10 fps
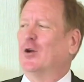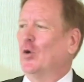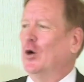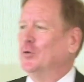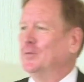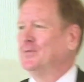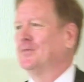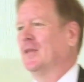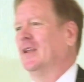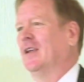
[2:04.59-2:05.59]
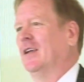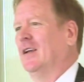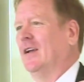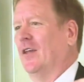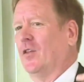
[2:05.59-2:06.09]
quote.
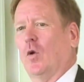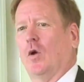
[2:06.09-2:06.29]
And the quote